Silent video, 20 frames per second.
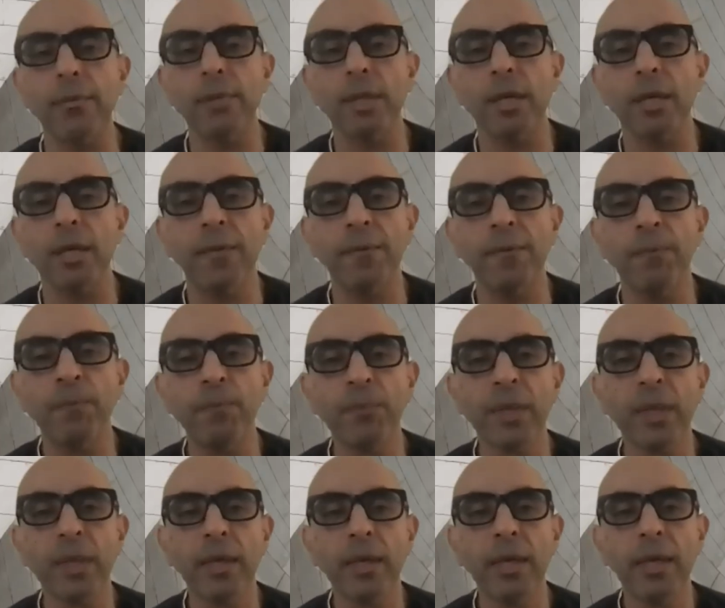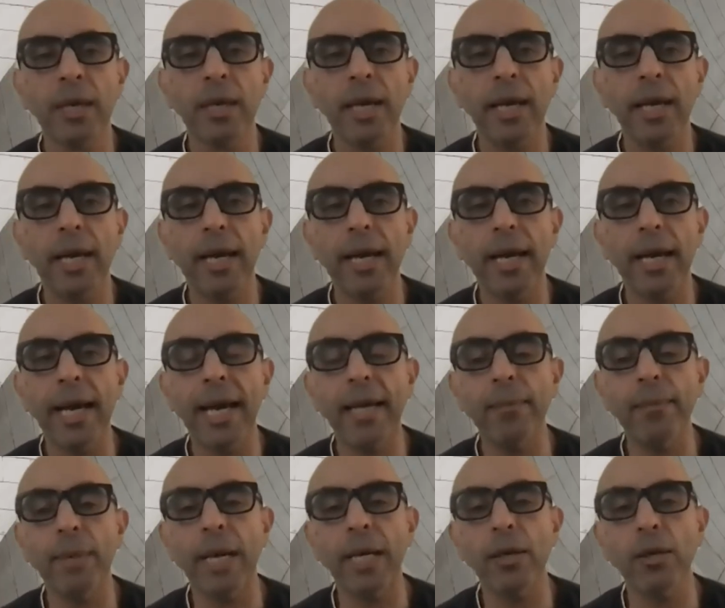time uh,
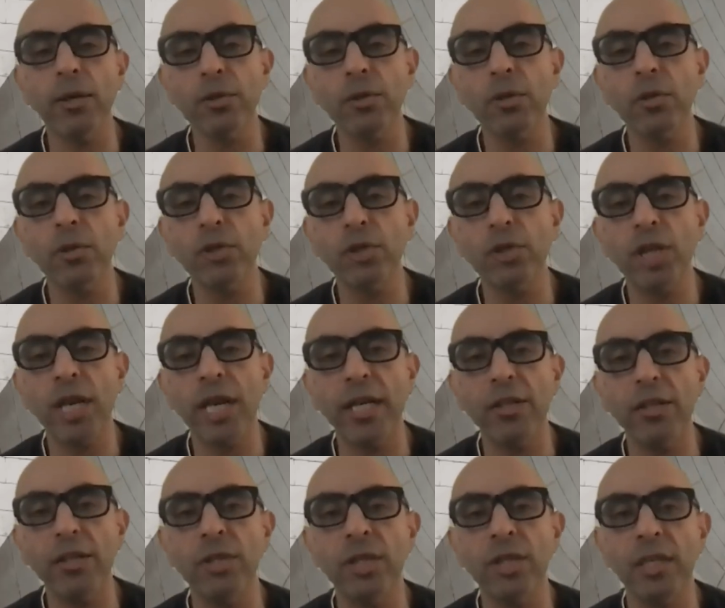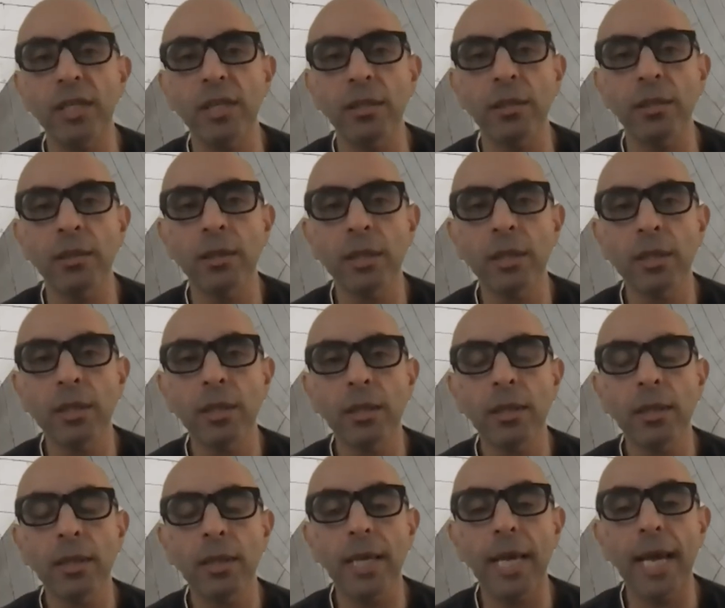and by also changing
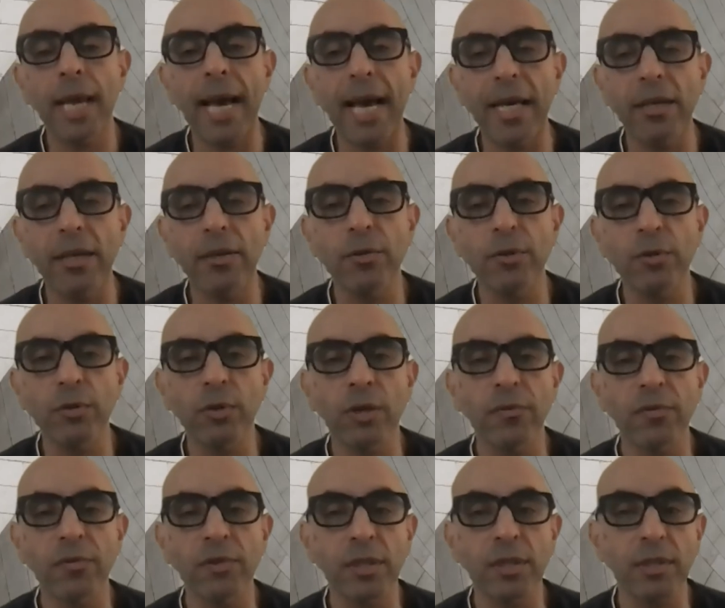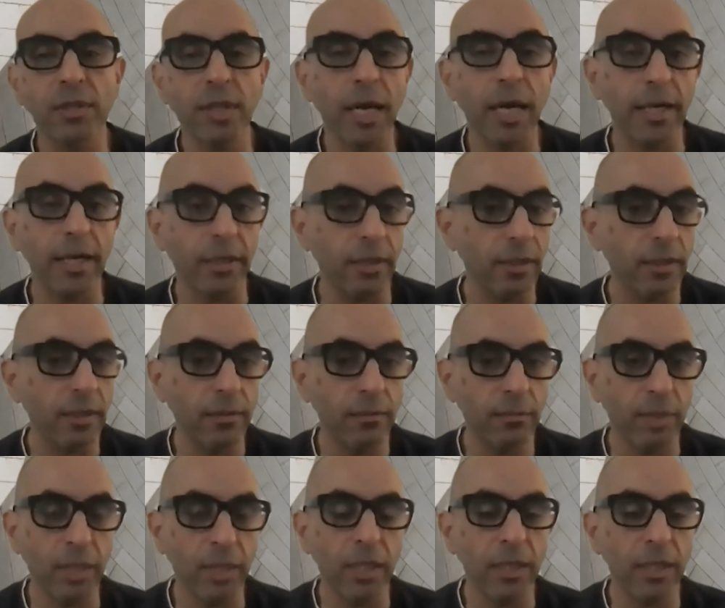the attitude of society,
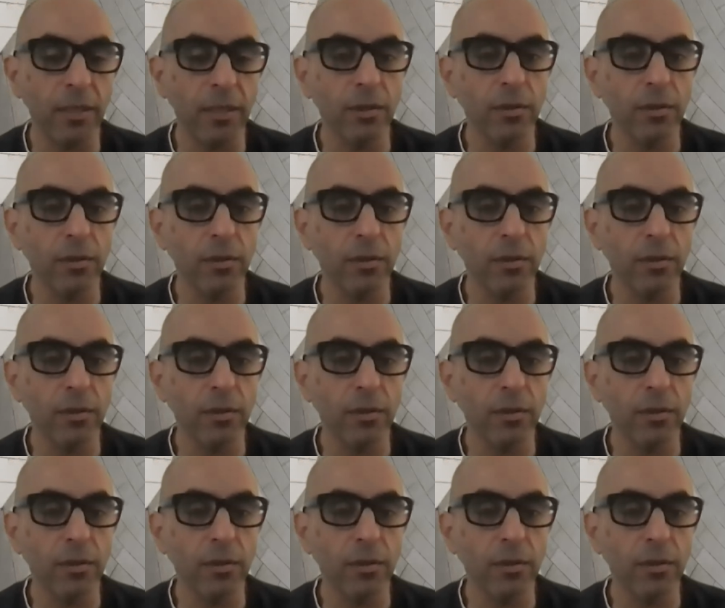meaning